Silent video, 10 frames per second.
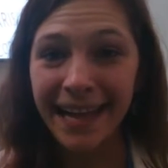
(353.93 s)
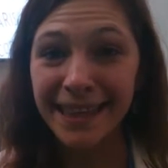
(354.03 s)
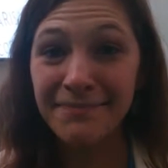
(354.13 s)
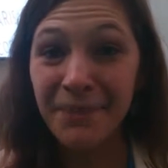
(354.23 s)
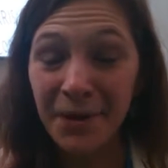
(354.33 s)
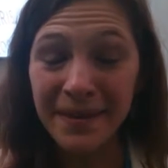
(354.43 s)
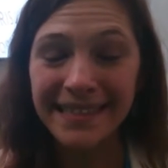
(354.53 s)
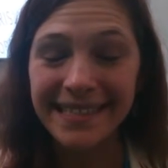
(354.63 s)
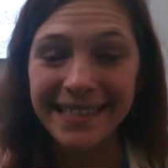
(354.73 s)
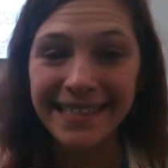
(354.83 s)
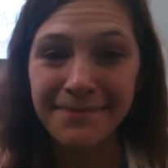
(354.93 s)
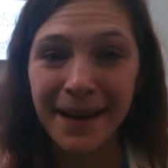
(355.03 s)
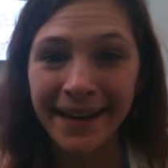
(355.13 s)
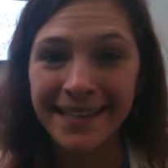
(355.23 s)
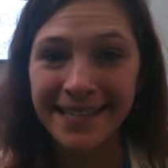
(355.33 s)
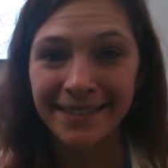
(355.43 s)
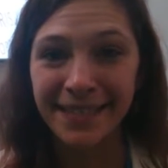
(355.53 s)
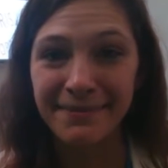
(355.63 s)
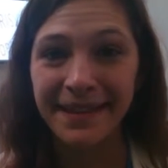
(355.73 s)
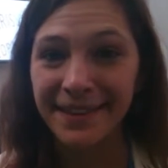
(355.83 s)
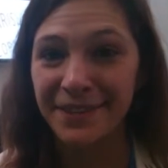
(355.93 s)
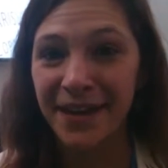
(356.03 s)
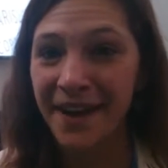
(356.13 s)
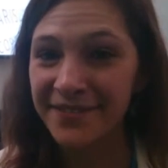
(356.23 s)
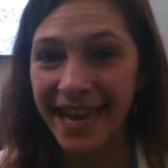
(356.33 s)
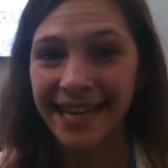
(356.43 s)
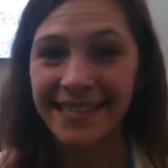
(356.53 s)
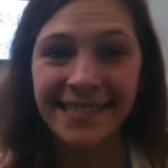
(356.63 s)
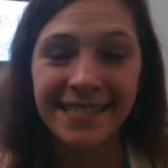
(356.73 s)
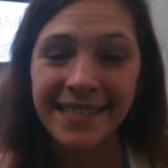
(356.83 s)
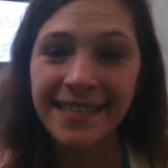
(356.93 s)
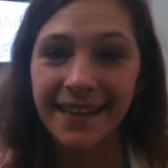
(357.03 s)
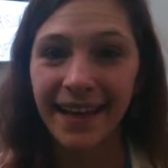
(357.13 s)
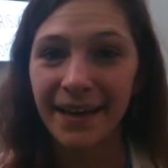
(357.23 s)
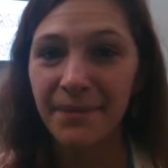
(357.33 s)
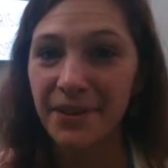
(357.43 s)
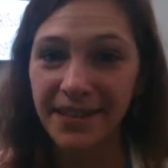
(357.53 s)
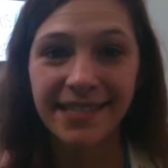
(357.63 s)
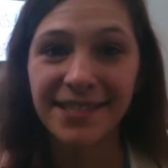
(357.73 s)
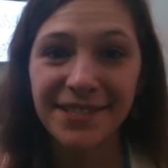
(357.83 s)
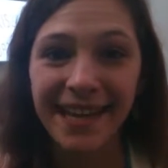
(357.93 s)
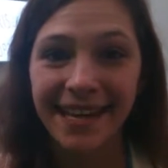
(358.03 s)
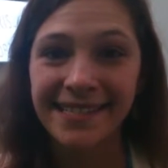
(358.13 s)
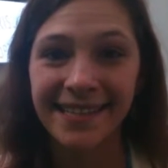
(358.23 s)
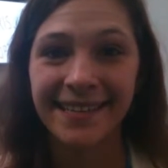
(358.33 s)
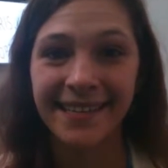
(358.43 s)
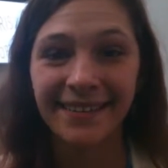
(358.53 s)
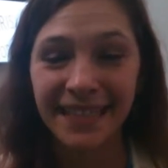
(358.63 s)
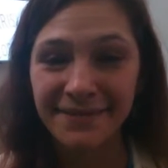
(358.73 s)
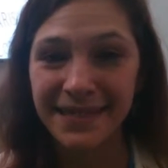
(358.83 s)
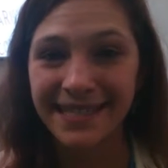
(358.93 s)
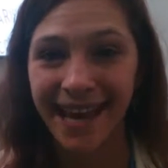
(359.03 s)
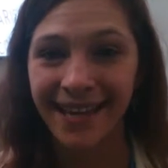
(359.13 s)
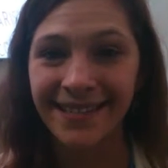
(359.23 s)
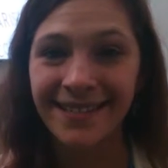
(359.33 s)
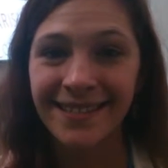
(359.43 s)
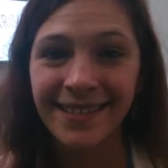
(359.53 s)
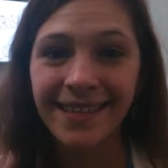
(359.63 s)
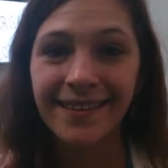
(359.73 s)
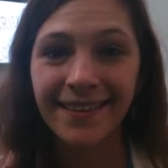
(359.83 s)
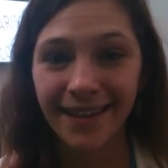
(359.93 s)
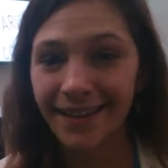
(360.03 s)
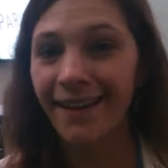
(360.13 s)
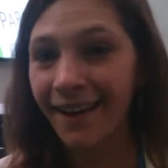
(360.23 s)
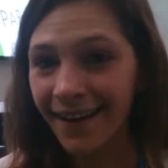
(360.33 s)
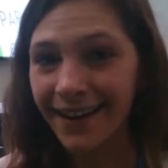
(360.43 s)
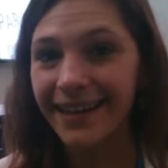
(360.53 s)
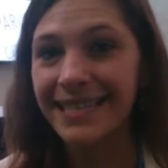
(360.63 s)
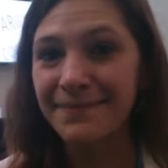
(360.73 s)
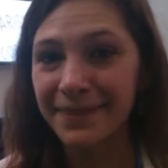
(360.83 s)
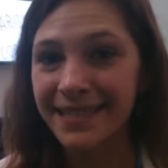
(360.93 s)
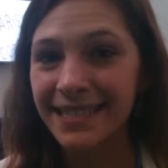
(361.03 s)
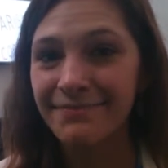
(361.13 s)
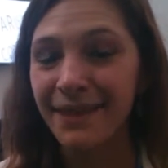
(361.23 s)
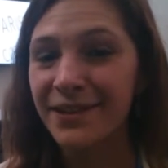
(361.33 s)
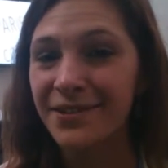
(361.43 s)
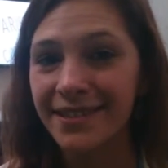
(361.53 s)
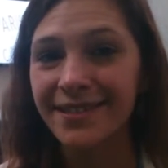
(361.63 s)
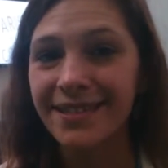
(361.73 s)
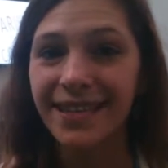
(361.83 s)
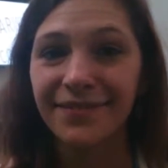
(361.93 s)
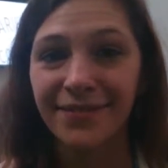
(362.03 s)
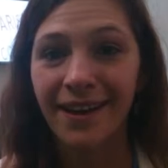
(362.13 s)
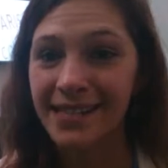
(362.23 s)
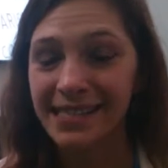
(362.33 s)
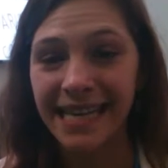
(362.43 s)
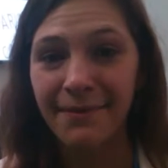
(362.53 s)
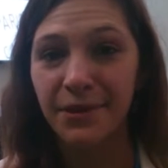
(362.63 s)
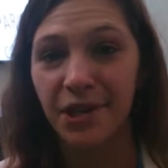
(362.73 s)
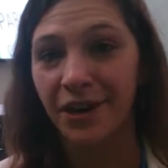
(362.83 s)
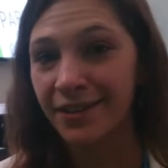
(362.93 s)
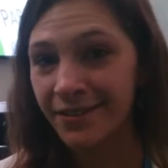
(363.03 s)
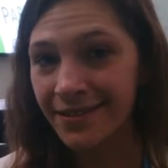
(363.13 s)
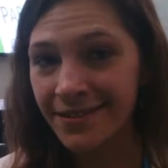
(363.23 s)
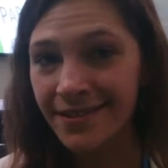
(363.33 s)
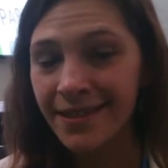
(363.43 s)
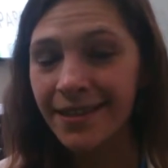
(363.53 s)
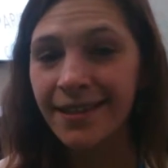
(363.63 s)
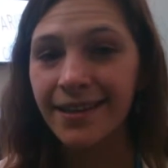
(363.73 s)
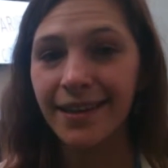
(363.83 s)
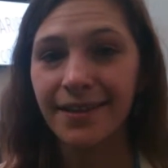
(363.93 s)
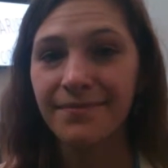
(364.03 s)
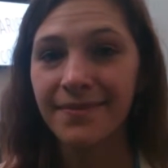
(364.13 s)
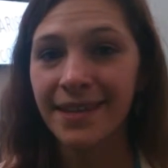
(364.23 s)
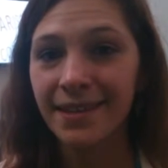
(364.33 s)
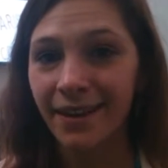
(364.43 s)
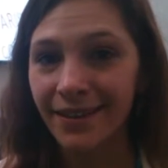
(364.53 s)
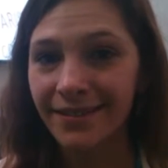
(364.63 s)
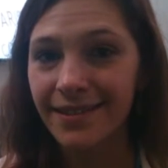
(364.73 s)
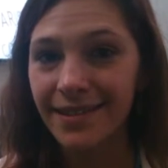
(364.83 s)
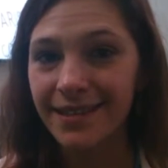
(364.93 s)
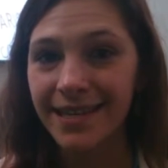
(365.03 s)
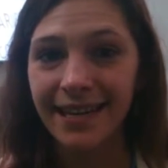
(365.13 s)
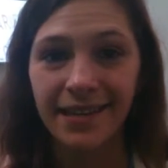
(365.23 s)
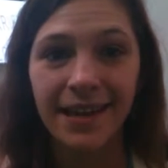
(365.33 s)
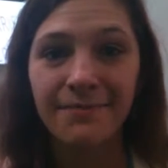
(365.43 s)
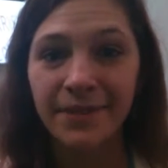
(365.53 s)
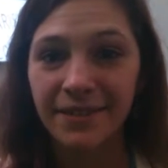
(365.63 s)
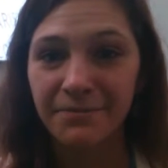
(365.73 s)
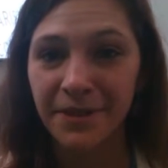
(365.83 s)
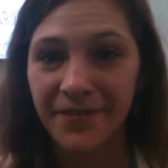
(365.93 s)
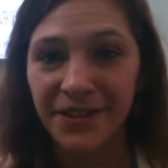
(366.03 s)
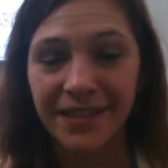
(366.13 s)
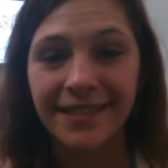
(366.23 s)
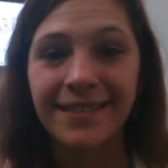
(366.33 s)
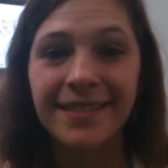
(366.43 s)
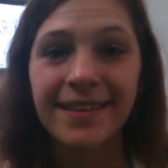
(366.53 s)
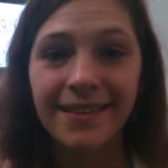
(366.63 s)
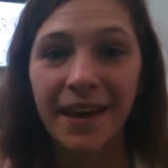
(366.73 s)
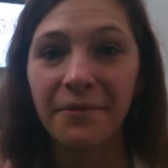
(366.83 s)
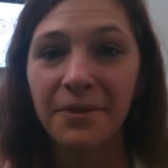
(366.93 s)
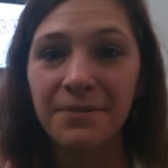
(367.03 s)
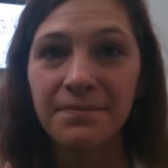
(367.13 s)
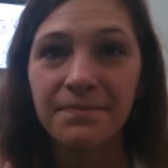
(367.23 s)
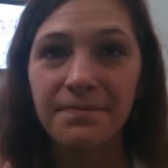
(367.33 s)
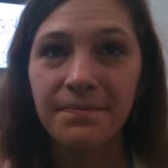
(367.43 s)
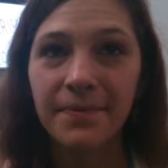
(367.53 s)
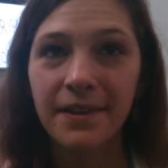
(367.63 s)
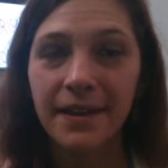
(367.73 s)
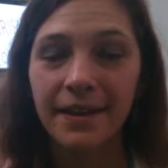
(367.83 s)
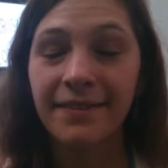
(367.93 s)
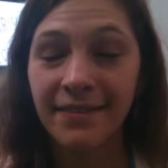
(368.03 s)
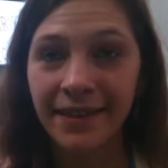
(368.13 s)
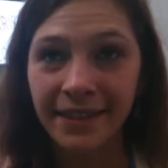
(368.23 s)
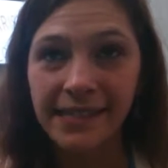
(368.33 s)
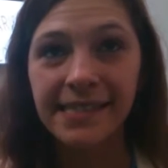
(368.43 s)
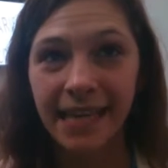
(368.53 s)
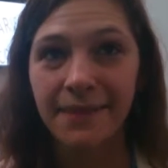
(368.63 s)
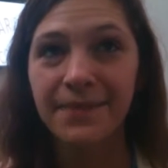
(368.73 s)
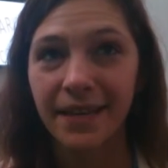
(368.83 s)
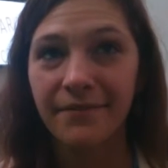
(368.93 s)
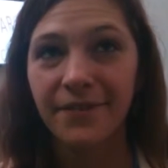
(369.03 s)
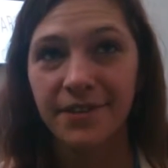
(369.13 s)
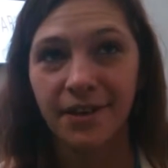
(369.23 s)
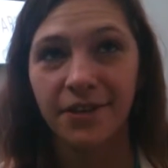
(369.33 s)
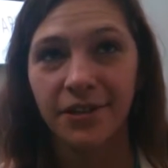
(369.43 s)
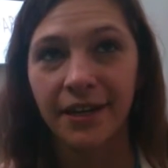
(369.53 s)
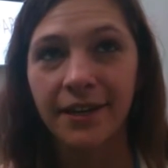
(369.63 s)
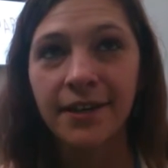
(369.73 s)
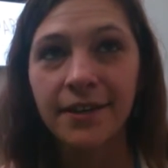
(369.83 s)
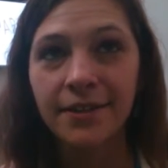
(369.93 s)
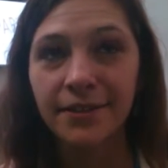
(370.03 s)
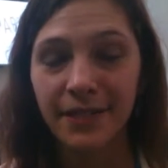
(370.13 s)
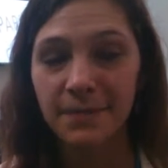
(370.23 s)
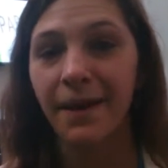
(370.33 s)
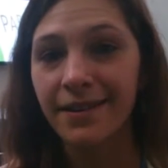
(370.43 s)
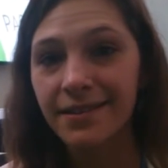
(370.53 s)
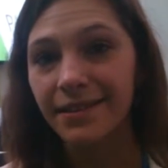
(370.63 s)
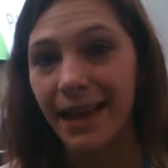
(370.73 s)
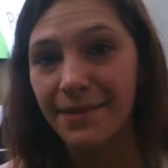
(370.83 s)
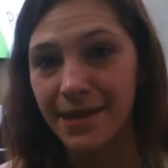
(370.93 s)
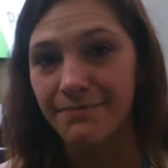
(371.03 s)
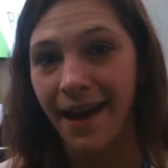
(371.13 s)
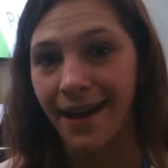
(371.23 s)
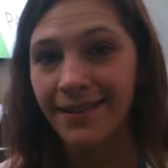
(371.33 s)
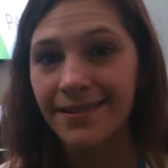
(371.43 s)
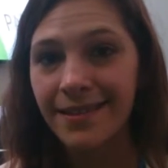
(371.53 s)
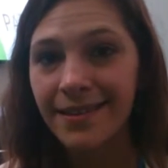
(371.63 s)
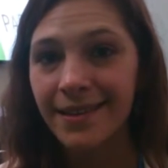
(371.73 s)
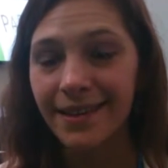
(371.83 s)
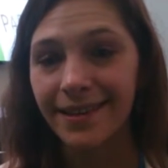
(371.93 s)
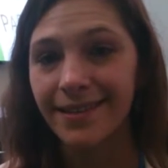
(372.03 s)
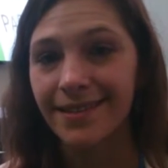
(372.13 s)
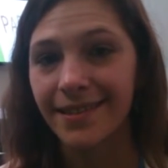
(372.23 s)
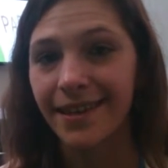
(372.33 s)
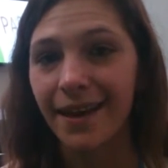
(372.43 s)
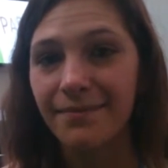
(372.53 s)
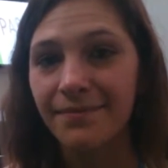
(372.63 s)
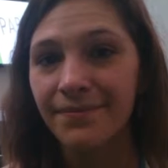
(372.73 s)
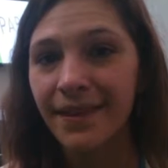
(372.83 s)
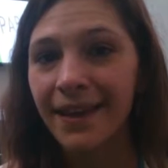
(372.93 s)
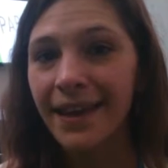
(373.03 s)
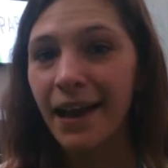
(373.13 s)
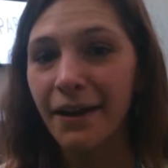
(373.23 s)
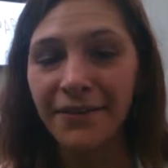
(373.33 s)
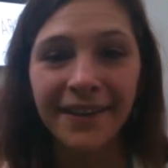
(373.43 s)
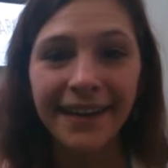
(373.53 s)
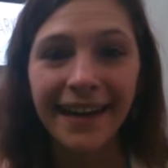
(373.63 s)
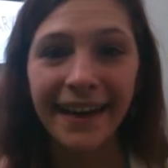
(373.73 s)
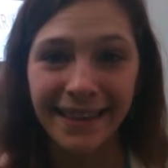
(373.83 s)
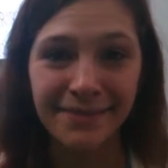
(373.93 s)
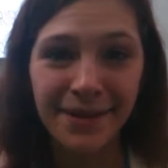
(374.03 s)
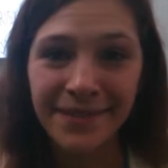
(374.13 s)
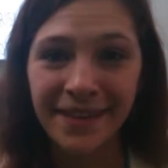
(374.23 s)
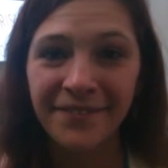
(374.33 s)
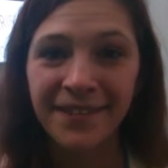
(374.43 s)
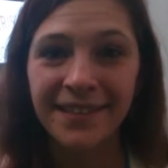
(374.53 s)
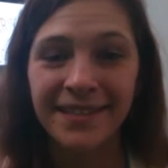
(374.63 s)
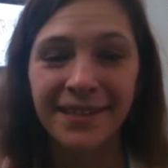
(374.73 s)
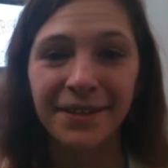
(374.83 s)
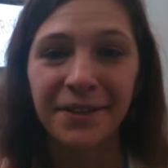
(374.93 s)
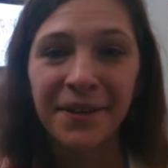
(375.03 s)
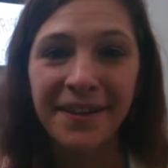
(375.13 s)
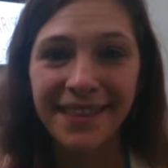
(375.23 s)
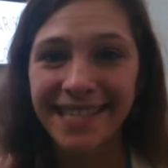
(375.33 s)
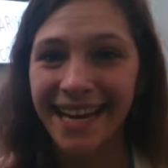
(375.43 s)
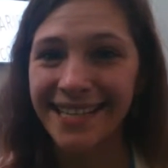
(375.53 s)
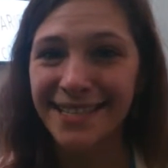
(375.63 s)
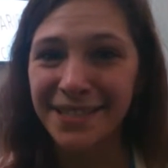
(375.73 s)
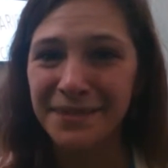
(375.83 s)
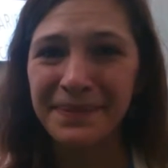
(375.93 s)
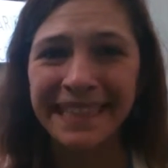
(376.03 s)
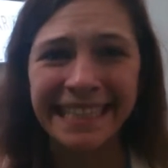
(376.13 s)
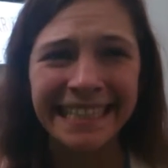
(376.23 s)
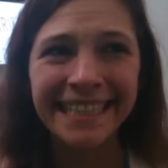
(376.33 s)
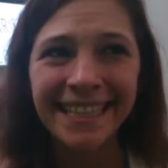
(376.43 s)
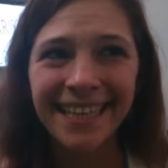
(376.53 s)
At the moment, in the Paris Agreement, the draft text, both the decision text and the agreement text, there are explicit mentions loss and damage articles. These articles contain a number of provisions that would, in theory, set up the infrastructure to respond to climate impacts in years to come. However, at the moment I feel as though the text could be